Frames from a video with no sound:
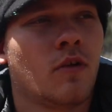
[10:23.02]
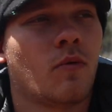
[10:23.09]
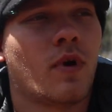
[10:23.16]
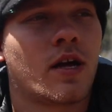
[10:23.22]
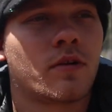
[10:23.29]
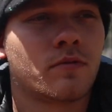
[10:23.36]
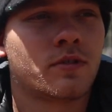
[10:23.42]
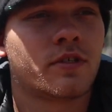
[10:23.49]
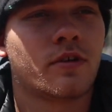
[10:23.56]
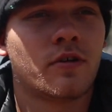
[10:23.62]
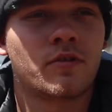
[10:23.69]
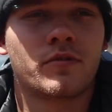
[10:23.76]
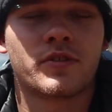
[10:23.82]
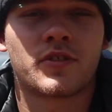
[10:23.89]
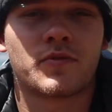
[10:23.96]
Why don't we
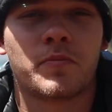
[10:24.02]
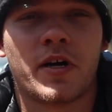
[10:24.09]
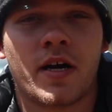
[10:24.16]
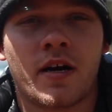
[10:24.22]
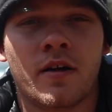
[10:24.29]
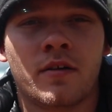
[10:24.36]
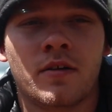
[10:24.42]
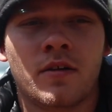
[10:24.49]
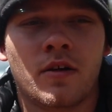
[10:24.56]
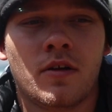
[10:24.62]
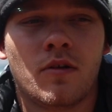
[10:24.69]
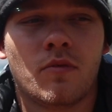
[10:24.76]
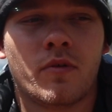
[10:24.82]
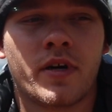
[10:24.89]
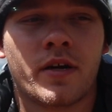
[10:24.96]
go to a spot
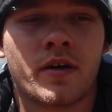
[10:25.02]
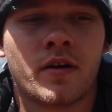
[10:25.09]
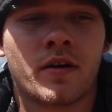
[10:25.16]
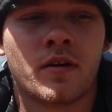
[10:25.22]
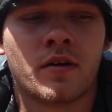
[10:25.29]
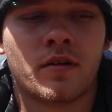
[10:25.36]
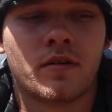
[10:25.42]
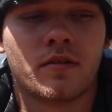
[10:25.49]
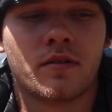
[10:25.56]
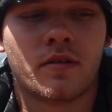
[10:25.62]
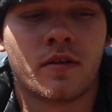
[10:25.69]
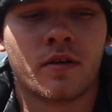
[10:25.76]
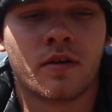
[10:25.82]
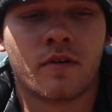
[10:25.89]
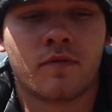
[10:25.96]
where
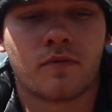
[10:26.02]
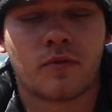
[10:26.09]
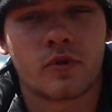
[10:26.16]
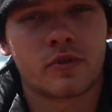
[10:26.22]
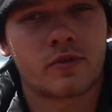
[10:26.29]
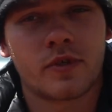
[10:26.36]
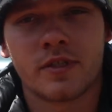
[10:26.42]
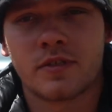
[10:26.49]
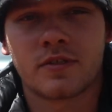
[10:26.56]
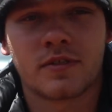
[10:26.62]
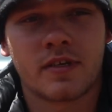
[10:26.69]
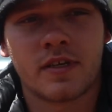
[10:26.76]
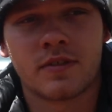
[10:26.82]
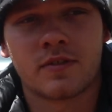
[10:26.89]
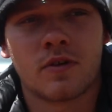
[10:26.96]
the forest rangers
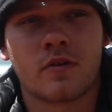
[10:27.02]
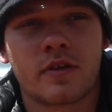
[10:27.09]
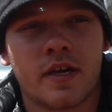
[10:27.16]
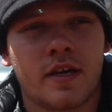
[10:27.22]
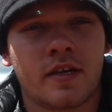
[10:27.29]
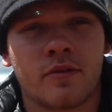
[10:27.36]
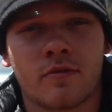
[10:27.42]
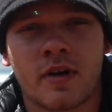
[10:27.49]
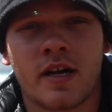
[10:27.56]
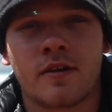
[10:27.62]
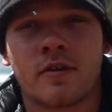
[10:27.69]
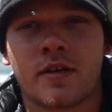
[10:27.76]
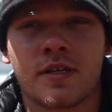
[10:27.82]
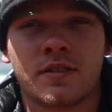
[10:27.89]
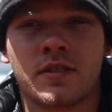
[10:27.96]
say it's okay to
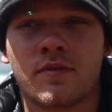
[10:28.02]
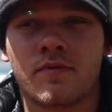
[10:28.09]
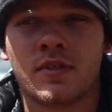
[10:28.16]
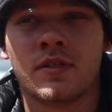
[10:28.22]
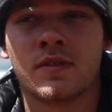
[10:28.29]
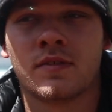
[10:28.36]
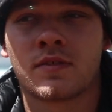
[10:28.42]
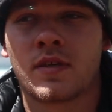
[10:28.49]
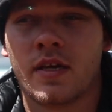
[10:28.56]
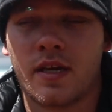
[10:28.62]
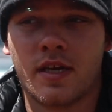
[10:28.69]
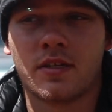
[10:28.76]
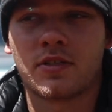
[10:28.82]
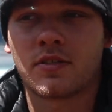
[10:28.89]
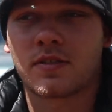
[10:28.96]
ride our ATVs
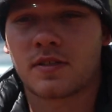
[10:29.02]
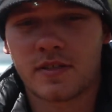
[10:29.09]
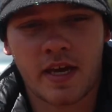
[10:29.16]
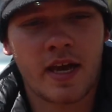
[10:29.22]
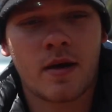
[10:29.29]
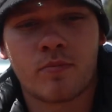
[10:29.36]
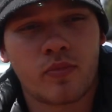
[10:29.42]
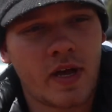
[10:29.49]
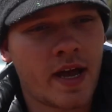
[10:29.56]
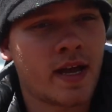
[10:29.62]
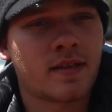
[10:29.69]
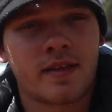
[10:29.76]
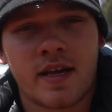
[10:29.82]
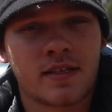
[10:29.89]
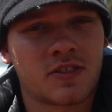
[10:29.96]
and just camp
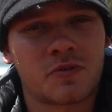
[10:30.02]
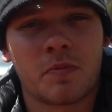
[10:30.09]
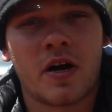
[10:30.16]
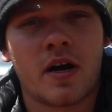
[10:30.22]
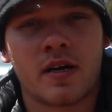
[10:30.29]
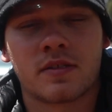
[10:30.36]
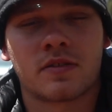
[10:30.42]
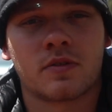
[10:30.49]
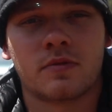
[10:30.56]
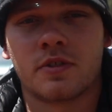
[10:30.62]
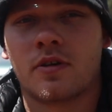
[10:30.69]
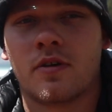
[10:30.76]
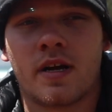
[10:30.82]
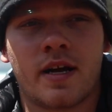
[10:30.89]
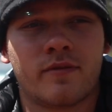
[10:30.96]
at that spot, so we
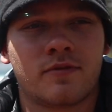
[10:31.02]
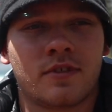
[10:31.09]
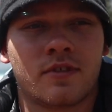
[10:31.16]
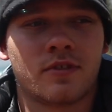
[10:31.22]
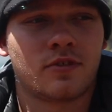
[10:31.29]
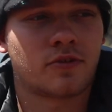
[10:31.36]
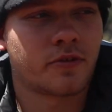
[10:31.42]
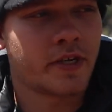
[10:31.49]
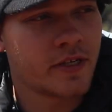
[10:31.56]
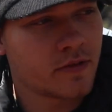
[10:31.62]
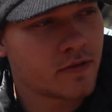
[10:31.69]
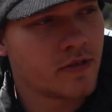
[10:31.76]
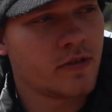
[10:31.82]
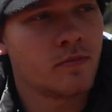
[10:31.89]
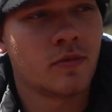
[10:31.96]
don't have to
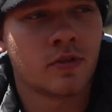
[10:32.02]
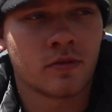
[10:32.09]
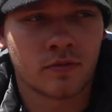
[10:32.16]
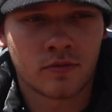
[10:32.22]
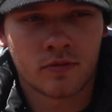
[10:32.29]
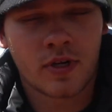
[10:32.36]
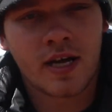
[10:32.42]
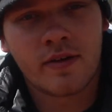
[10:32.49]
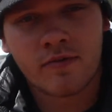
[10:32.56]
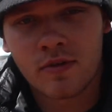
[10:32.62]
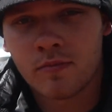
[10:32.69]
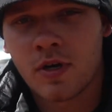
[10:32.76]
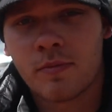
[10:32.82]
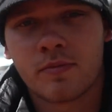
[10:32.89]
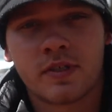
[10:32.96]
trailer them and drive
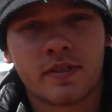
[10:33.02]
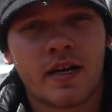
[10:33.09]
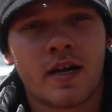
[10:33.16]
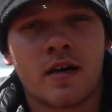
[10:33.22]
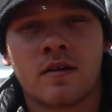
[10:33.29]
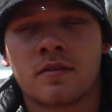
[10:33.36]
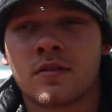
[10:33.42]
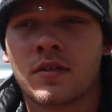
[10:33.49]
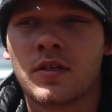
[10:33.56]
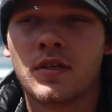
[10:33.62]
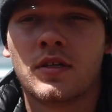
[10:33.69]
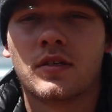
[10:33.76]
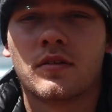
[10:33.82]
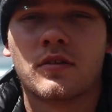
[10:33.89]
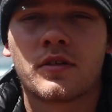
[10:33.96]
them up and
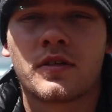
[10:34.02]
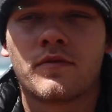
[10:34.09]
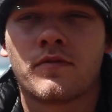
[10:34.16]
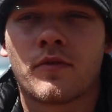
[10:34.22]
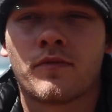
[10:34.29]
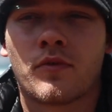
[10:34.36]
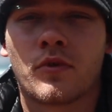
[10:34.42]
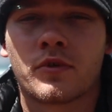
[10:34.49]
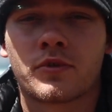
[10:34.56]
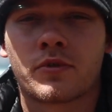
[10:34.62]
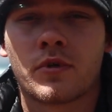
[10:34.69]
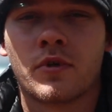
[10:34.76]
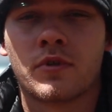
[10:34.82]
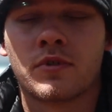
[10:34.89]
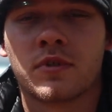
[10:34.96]
down looking for forest
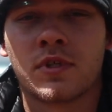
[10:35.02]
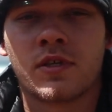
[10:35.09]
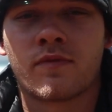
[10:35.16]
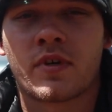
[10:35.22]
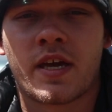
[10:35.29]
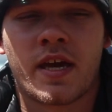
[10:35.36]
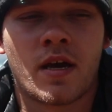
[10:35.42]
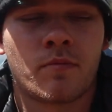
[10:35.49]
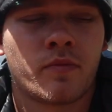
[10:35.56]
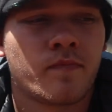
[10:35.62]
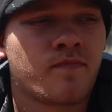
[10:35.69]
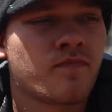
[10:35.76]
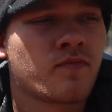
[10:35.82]
roads, leave camp.